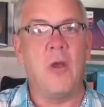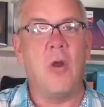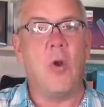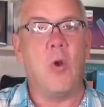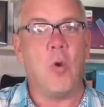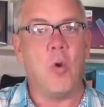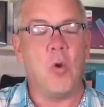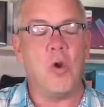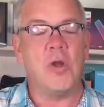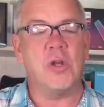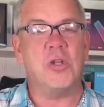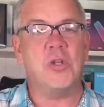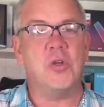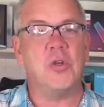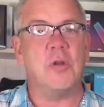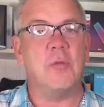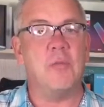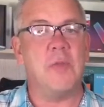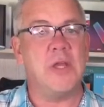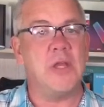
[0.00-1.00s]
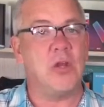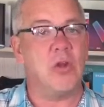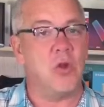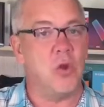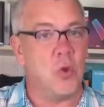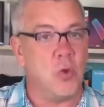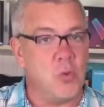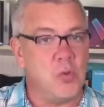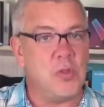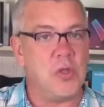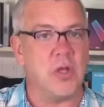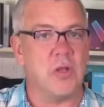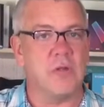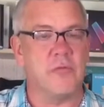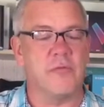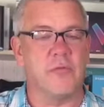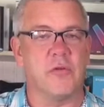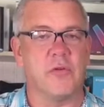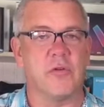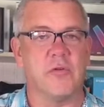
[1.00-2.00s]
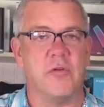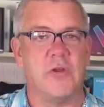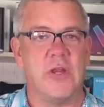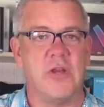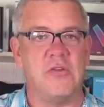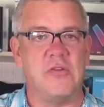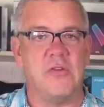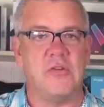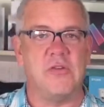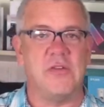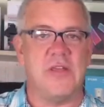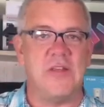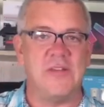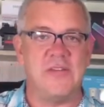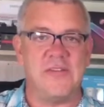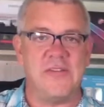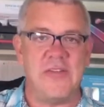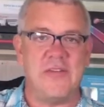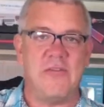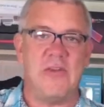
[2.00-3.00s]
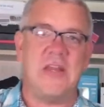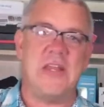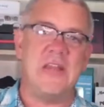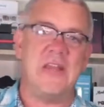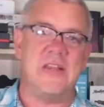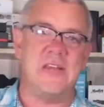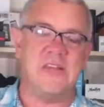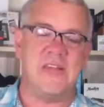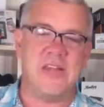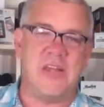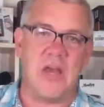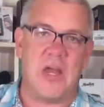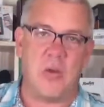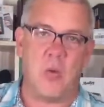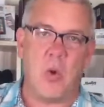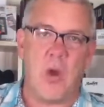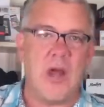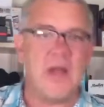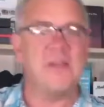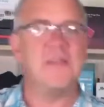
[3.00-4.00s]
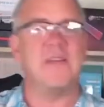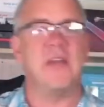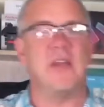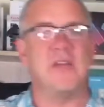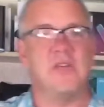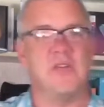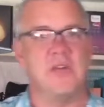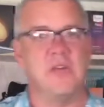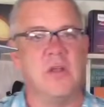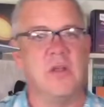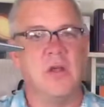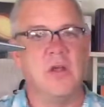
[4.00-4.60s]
or you can make your own colorful creations and save it in the DIY section